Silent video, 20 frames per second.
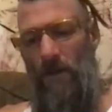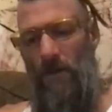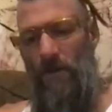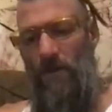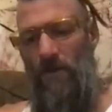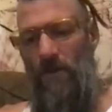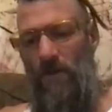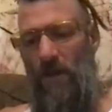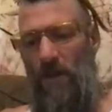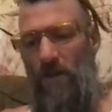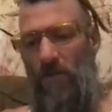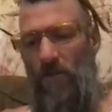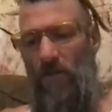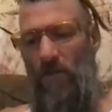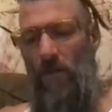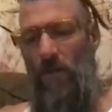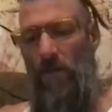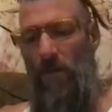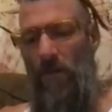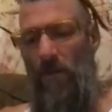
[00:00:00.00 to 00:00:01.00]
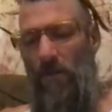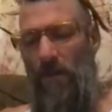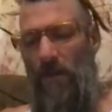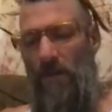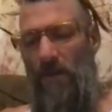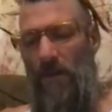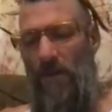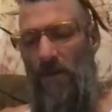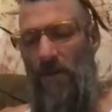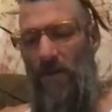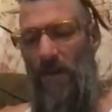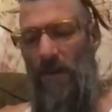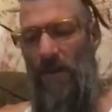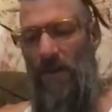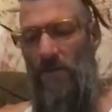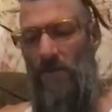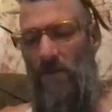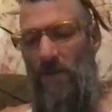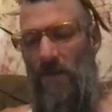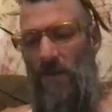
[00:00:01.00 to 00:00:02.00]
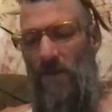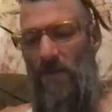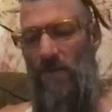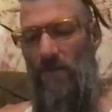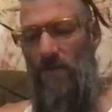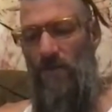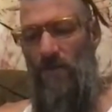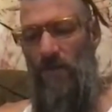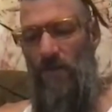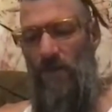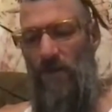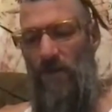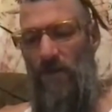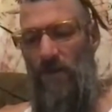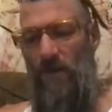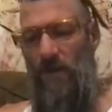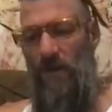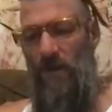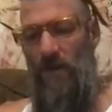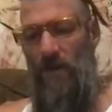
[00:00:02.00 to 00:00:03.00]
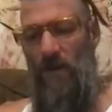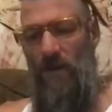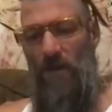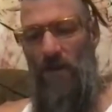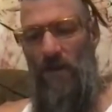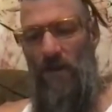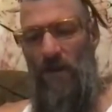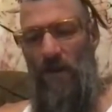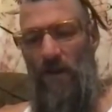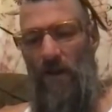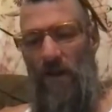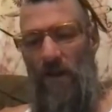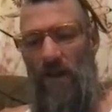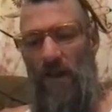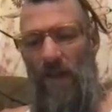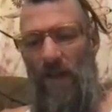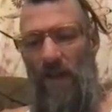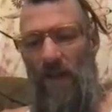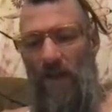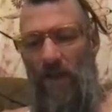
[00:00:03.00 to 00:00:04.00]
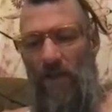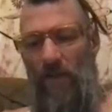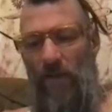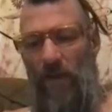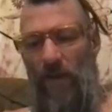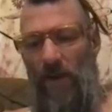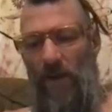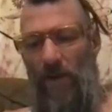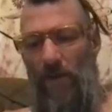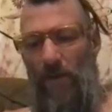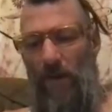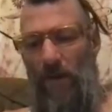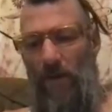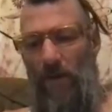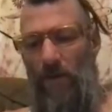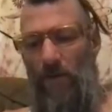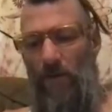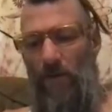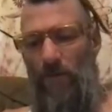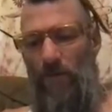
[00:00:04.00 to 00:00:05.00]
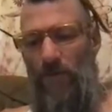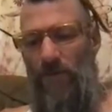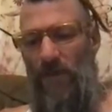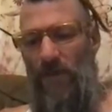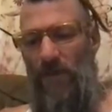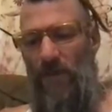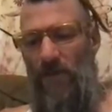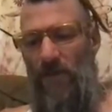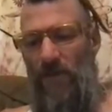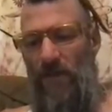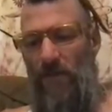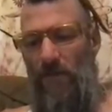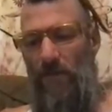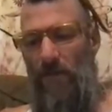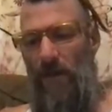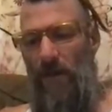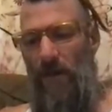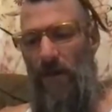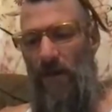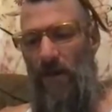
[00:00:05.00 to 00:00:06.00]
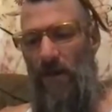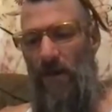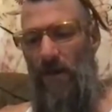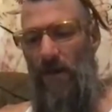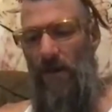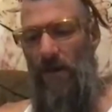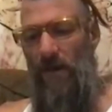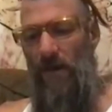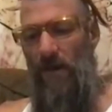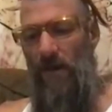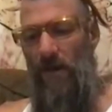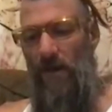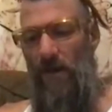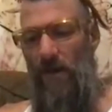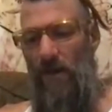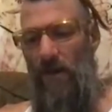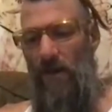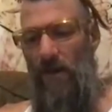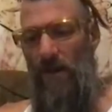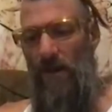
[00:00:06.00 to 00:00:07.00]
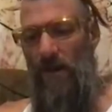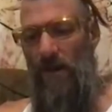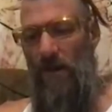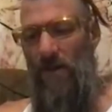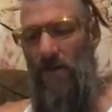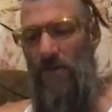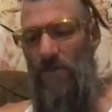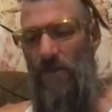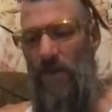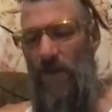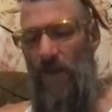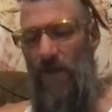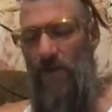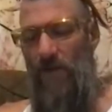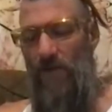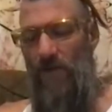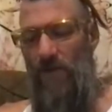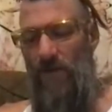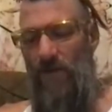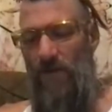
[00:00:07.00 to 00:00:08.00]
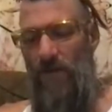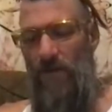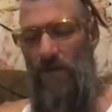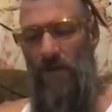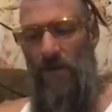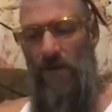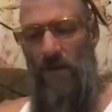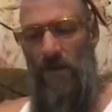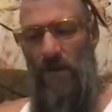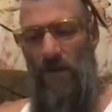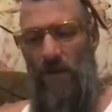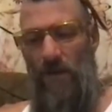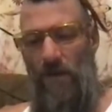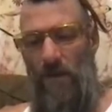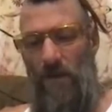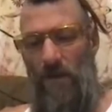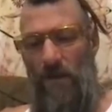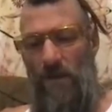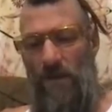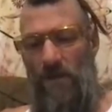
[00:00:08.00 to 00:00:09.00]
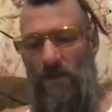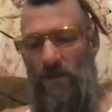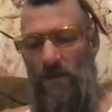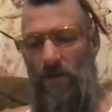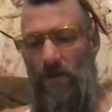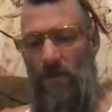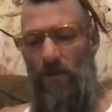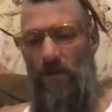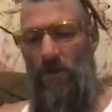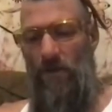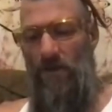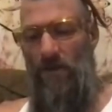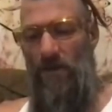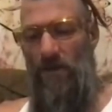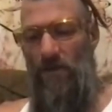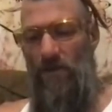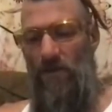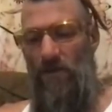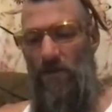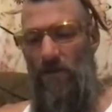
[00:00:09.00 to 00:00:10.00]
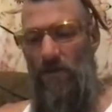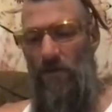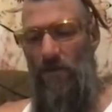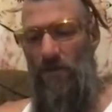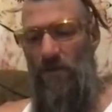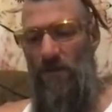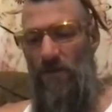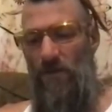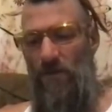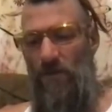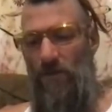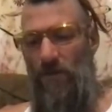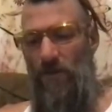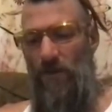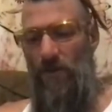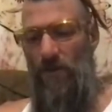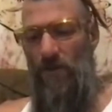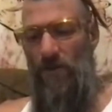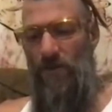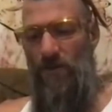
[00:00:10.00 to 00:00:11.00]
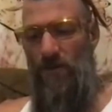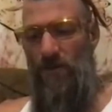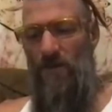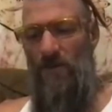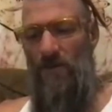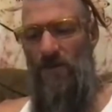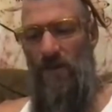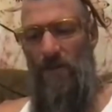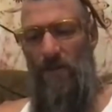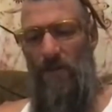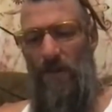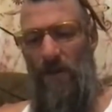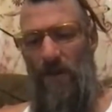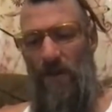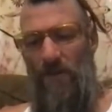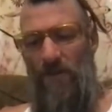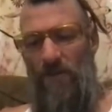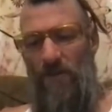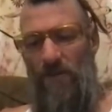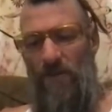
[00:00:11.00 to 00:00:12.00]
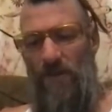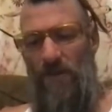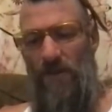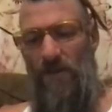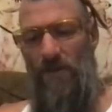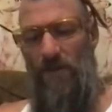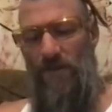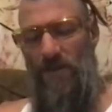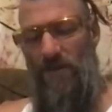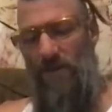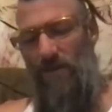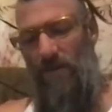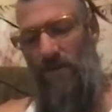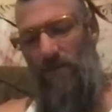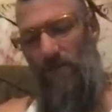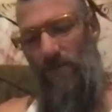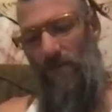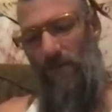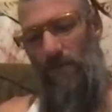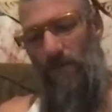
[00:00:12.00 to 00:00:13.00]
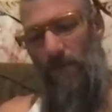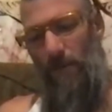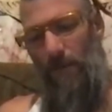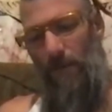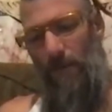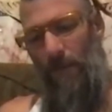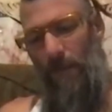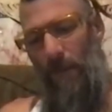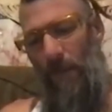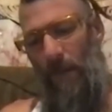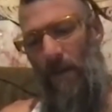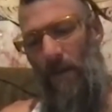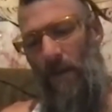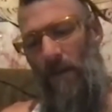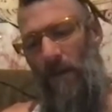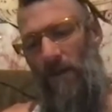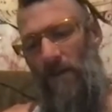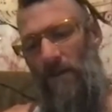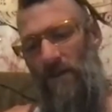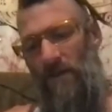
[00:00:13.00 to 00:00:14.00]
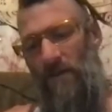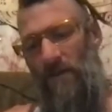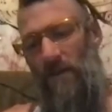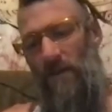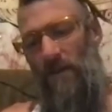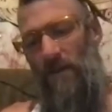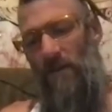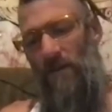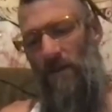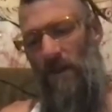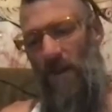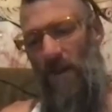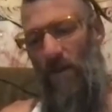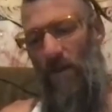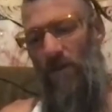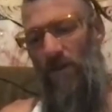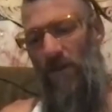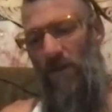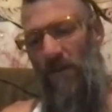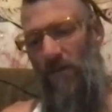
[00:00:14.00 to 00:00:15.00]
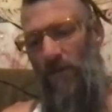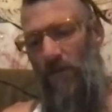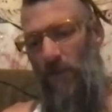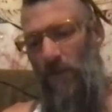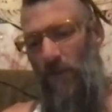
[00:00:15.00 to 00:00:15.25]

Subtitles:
The shock of remembering my death cast me into fear again and created a powerful tingling in my injured ankle. The soul group continued to move several feet closer until I managed to center myself. Still, I was left